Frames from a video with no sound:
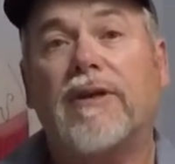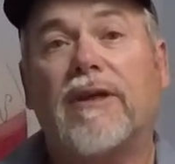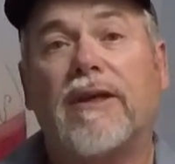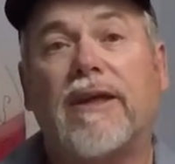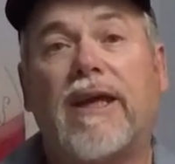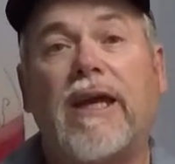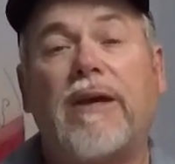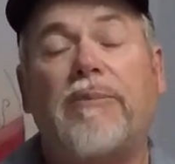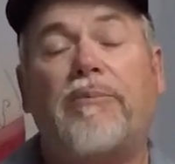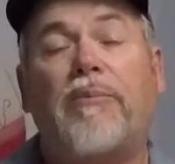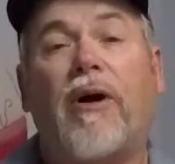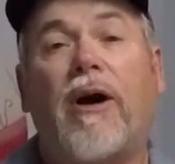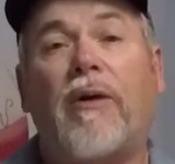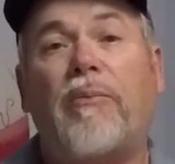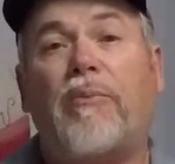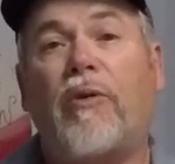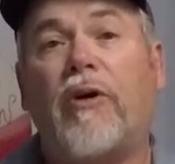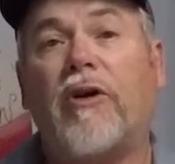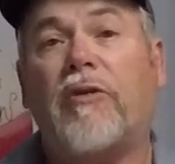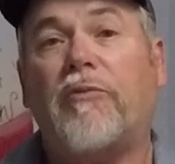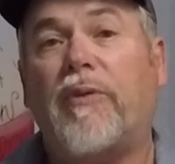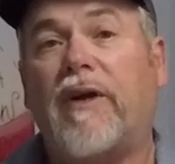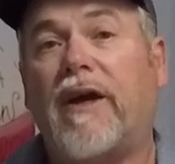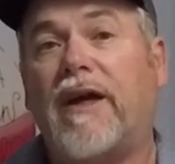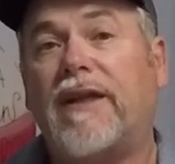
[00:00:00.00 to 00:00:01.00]
Keep up
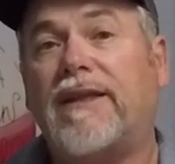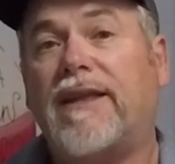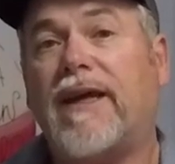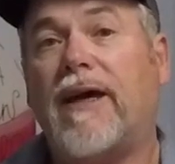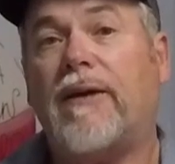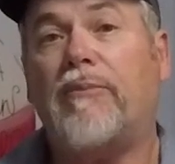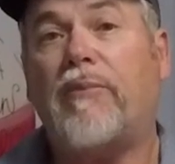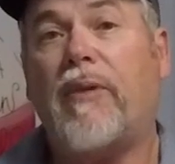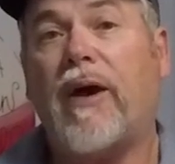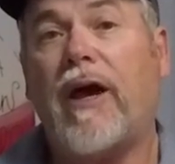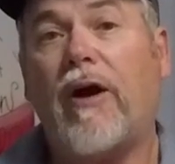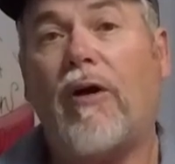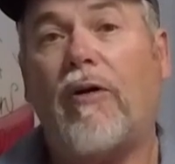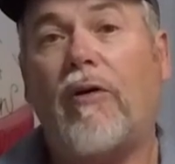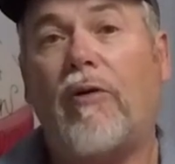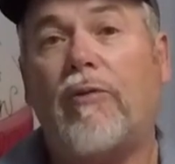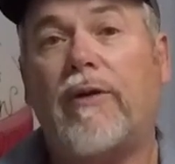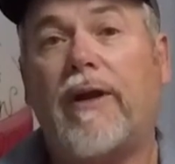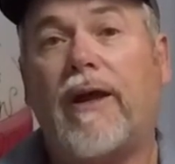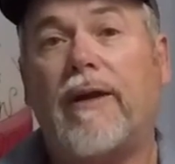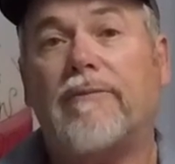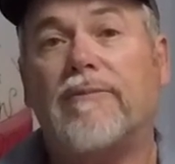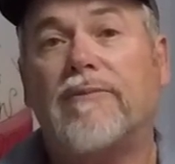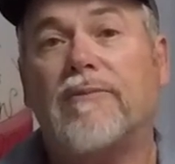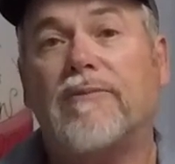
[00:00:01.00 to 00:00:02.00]
with me. Hit that bell on
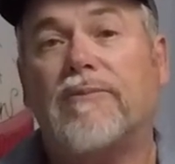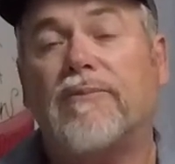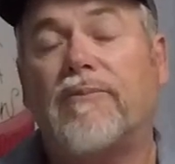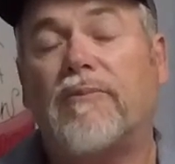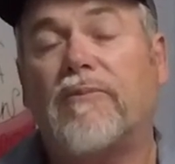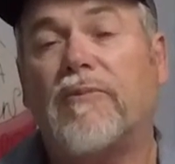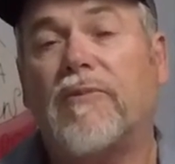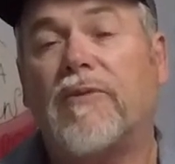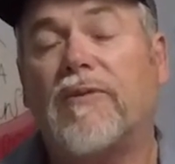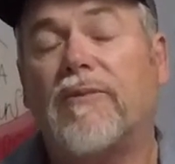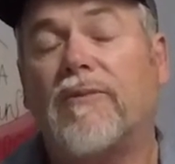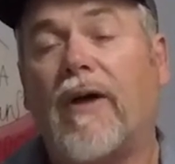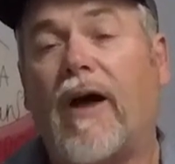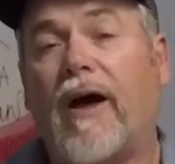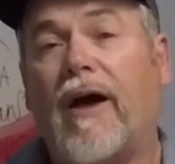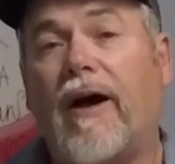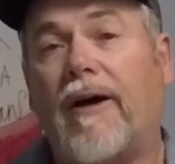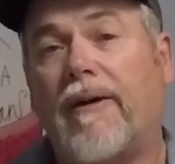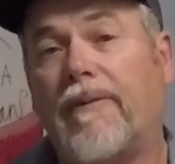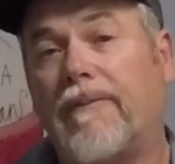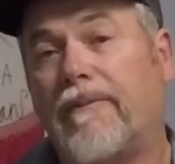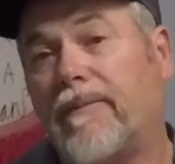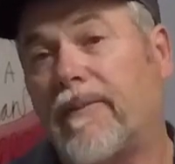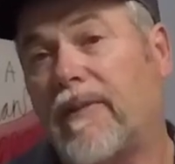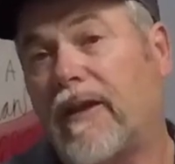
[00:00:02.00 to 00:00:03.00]
that
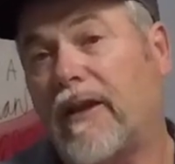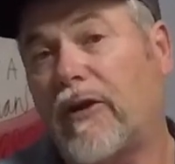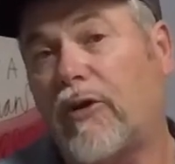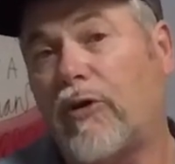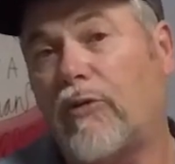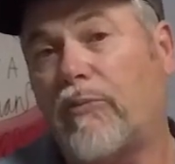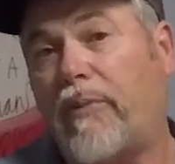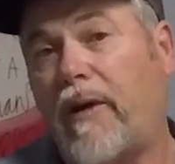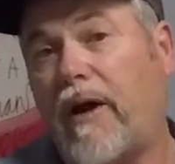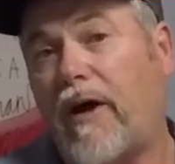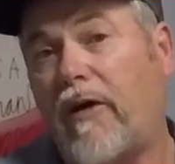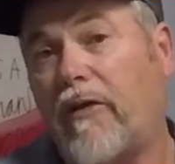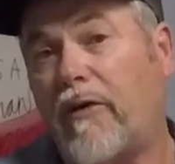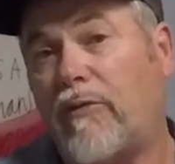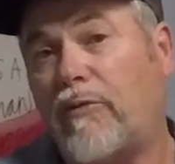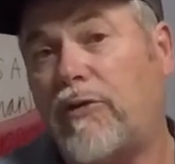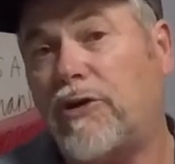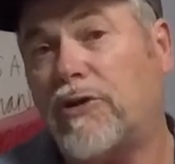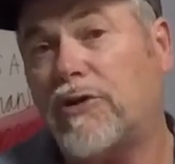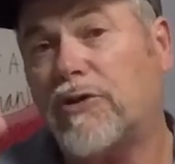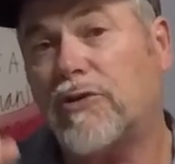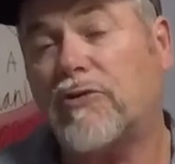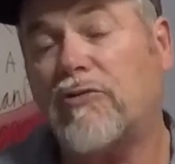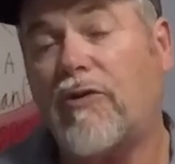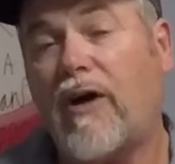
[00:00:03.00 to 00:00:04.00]
little bell there when you
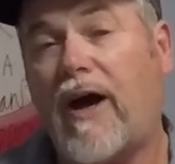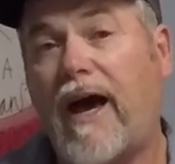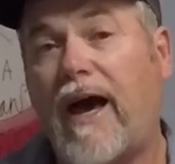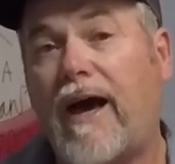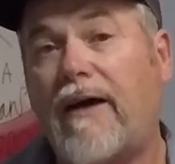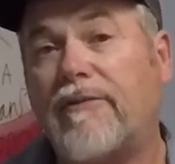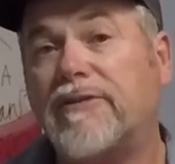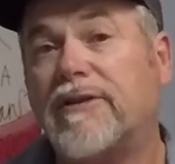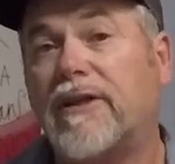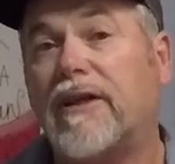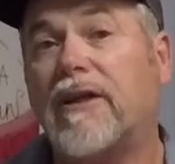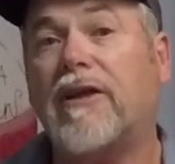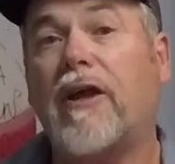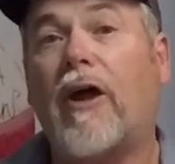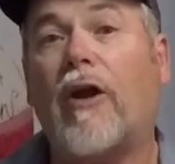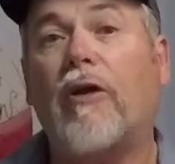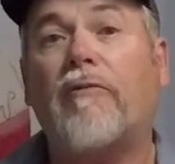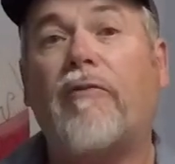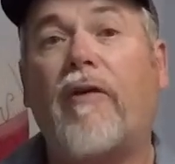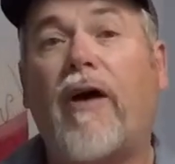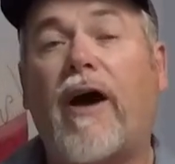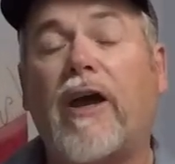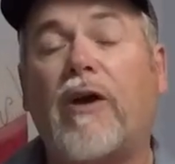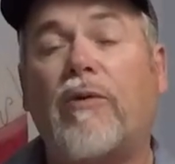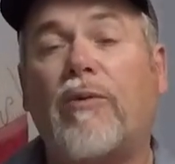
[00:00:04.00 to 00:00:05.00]
subscribe. It'll
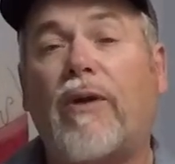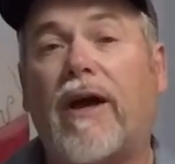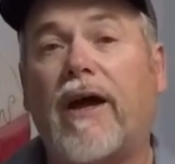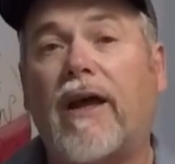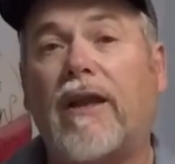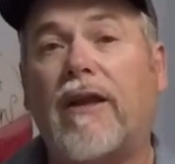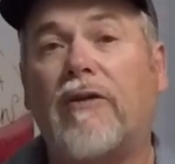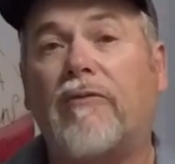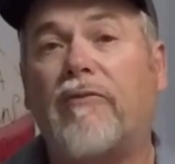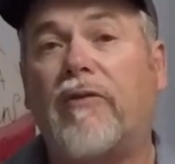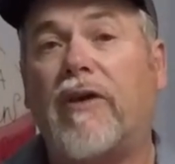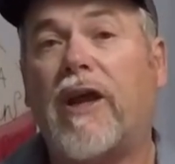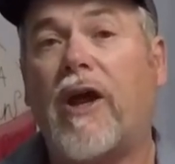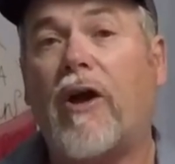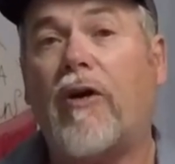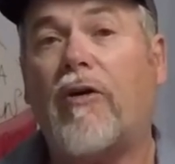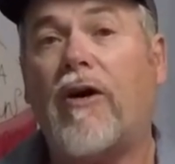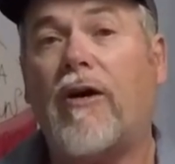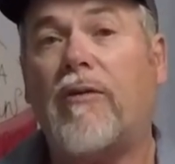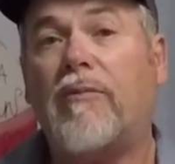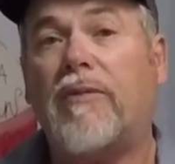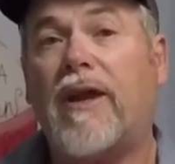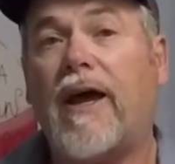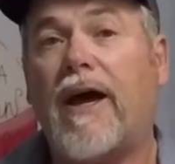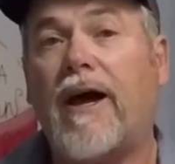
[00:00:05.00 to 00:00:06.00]
notify you when I got another video
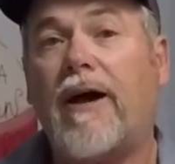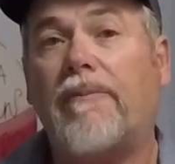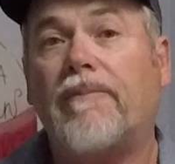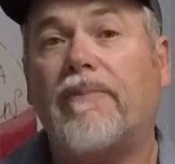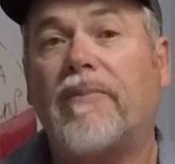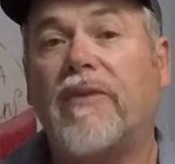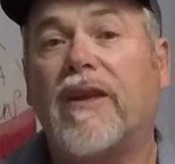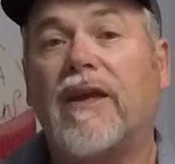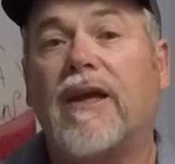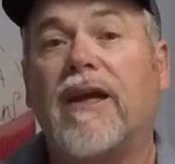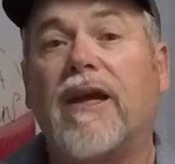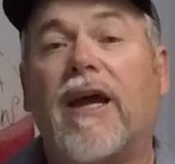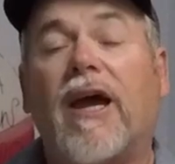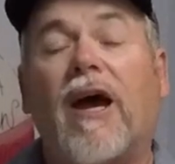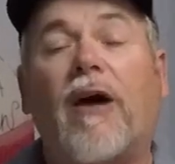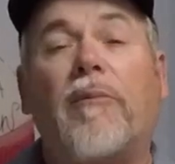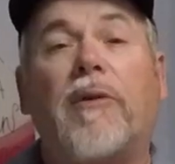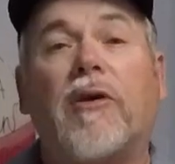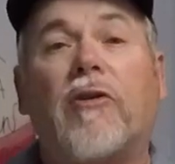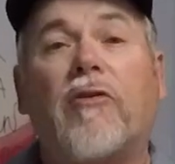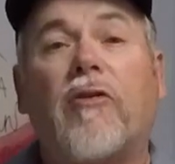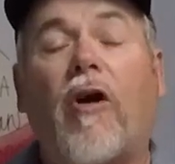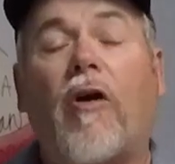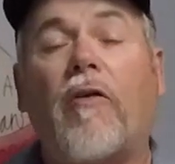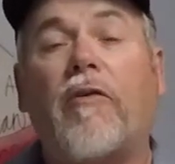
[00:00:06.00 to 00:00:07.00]
coming out. Help
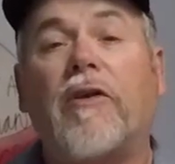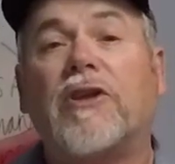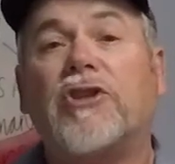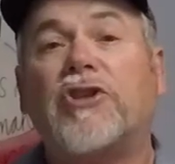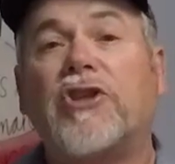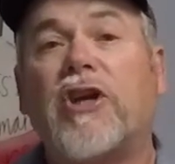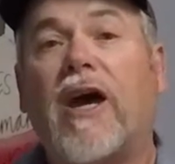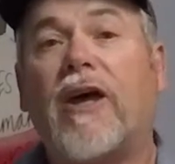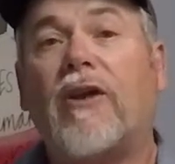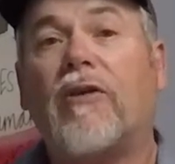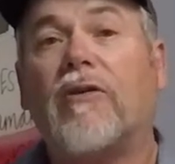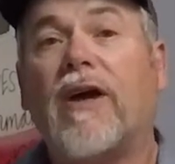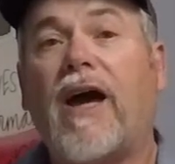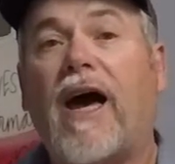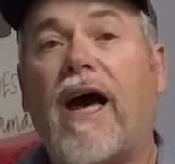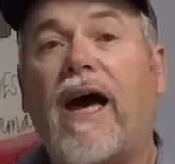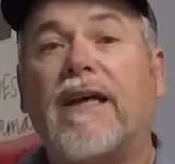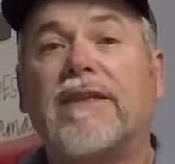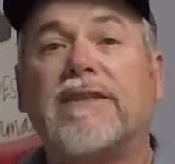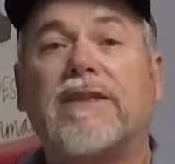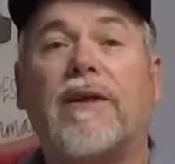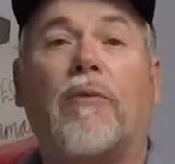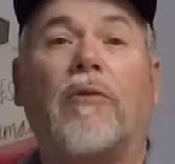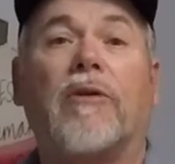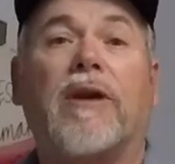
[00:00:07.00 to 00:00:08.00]
me grow this channel,
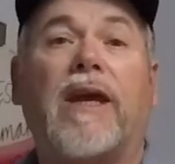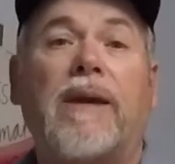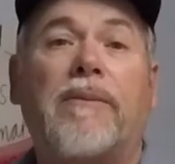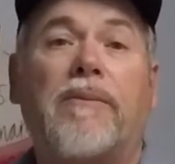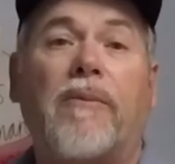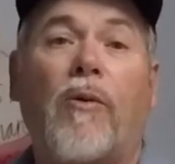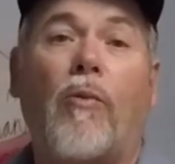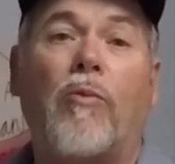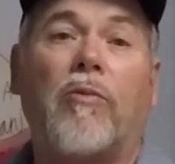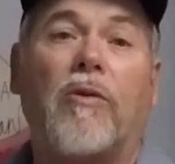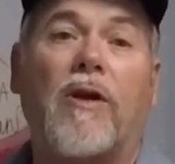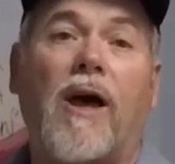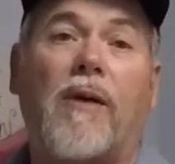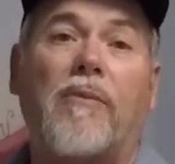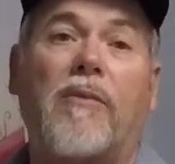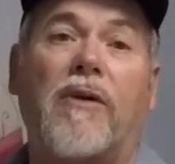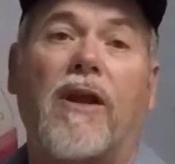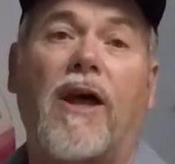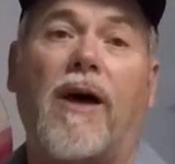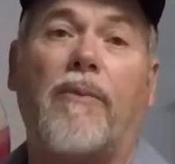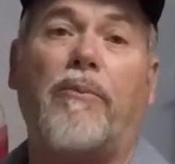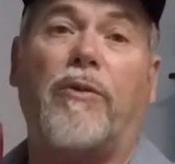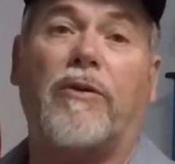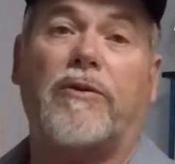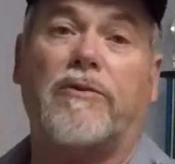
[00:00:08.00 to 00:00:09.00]
guys. I'm going to keep on coming
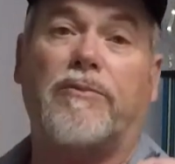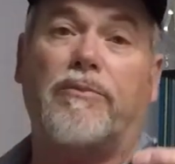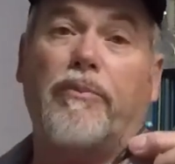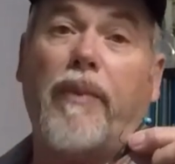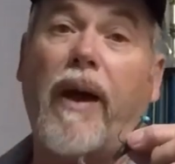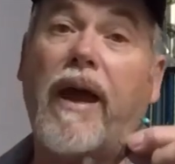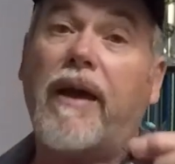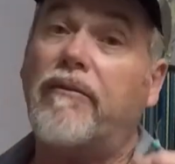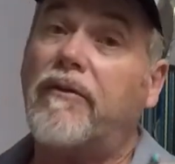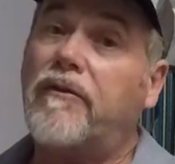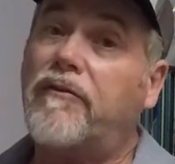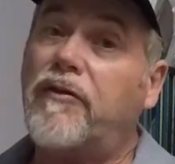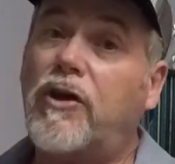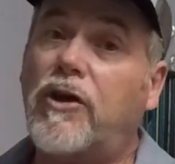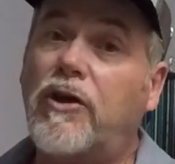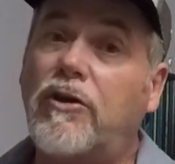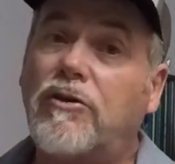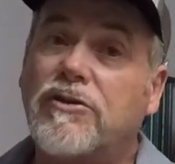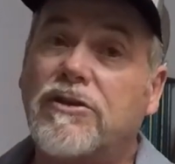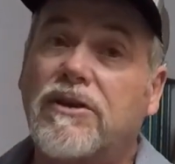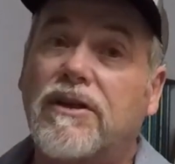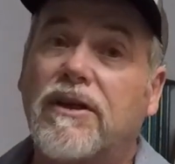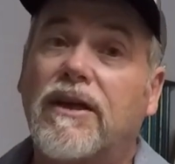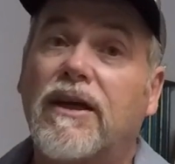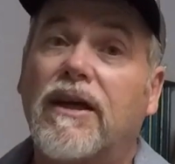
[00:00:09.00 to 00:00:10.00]
up with bait
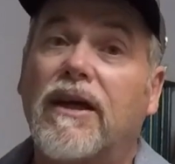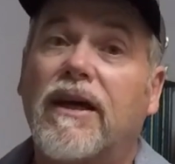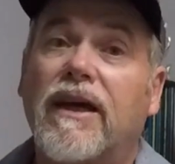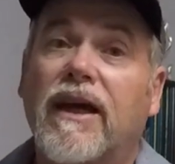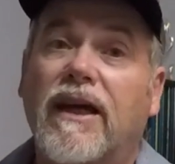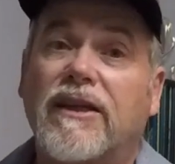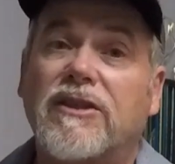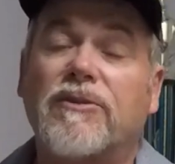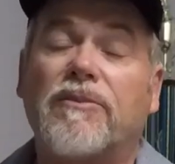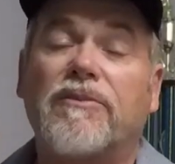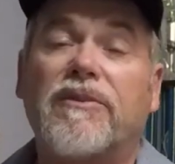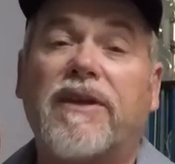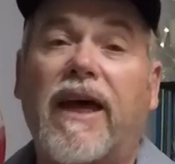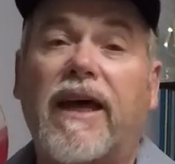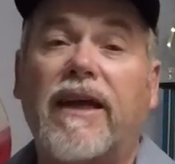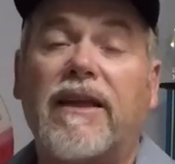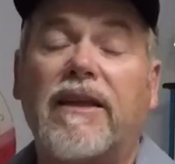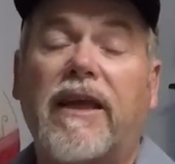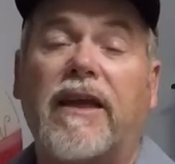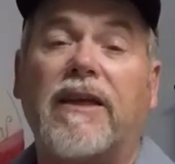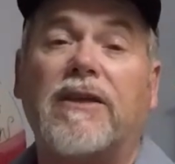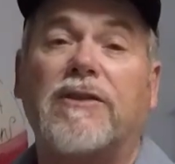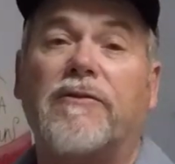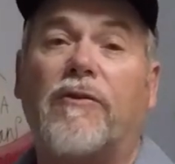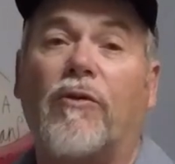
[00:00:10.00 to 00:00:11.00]
reviews and some
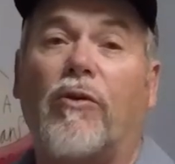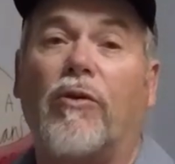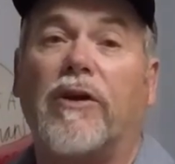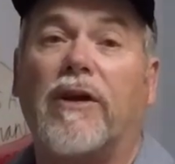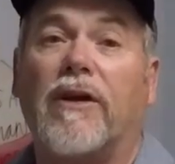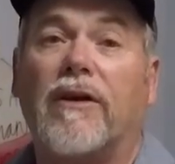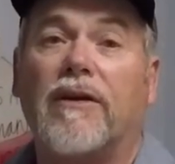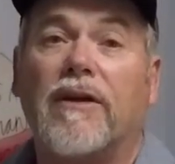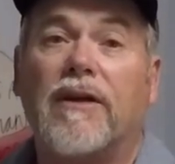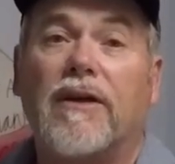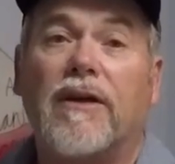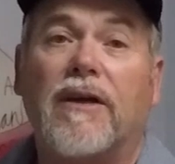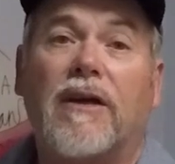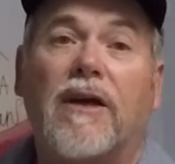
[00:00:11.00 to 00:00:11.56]
techniques for you.